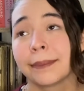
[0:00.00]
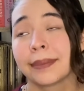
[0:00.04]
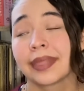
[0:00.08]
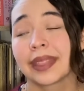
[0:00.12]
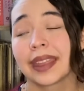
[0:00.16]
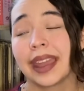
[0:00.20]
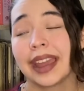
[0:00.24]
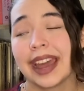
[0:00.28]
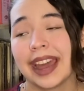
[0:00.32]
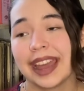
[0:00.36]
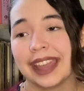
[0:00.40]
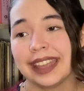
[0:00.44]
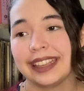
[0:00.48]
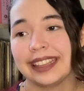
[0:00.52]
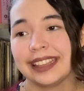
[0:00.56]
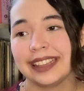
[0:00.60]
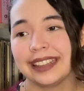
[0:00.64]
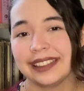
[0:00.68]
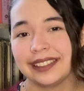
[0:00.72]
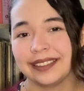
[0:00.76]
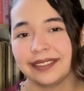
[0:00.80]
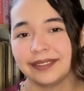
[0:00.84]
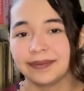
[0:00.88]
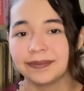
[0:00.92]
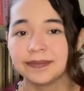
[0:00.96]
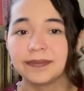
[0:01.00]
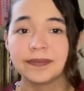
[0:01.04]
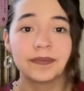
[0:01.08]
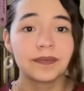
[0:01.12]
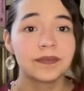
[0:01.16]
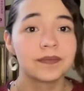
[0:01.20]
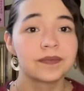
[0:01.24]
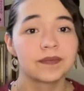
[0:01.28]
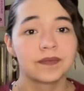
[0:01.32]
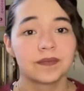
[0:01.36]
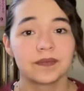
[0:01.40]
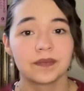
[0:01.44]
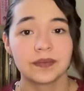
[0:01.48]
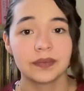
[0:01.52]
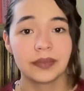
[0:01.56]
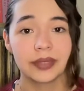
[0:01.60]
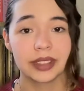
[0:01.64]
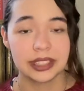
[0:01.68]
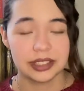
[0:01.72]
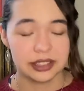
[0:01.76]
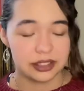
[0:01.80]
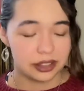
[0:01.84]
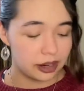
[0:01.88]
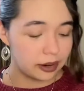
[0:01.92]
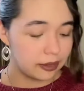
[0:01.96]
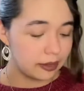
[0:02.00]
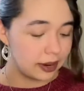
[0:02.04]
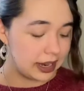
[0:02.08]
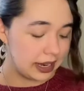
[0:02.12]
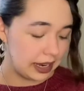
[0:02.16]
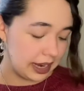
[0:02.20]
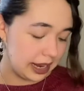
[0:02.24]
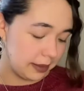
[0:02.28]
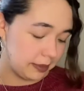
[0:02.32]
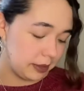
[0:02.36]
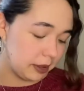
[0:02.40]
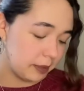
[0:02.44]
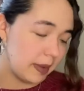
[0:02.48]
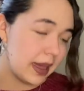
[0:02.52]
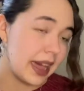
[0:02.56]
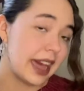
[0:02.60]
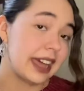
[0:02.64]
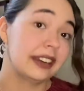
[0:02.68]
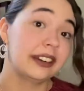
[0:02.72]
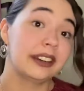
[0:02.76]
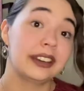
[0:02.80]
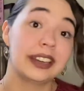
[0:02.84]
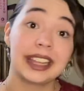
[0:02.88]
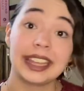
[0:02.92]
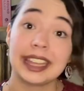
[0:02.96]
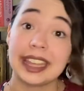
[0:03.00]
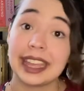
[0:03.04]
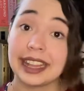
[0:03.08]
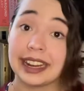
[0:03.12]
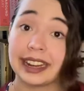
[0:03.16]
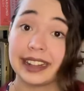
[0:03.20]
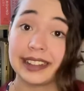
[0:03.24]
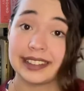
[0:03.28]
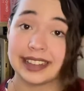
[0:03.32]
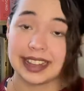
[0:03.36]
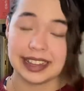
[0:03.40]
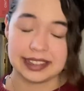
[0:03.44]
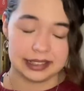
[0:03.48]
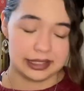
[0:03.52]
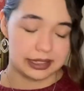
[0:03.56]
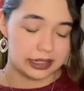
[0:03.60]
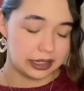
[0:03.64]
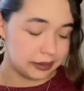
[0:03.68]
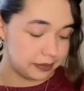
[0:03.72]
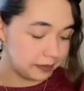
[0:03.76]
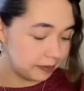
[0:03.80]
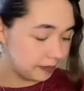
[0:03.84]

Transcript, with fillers: I can start writing up the pattern and get it tested.